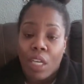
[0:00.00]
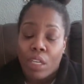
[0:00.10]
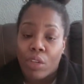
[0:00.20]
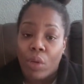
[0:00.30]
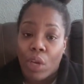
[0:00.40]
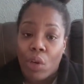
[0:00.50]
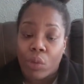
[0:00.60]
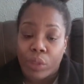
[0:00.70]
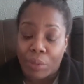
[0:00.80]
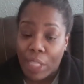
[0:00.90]
you know,
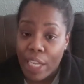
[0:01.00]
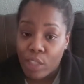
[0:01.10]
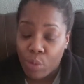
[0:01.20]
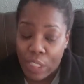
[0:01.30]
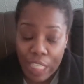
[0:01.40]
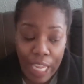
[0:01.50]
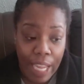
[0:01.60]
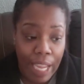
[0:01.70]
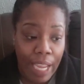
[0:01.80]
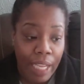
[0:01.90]
some things were
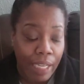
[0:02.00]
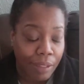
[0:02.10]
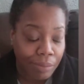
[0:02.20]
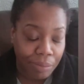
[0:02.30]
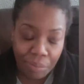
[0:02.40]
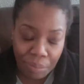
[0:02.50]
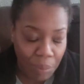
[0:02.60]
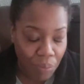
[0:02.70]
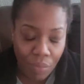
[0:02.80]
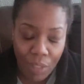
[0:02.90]
said, and
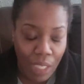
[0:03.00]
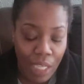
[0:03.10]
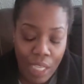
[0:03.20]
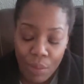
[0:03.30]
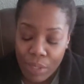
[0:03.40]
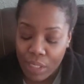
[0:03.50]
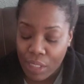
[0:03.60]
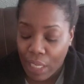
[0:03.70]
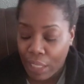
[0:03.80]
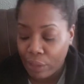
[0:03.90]
he was just
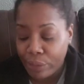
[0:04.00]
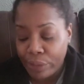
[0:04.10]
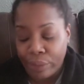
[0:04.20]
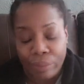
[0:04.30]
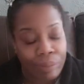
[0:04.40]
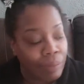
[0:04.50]
like, look,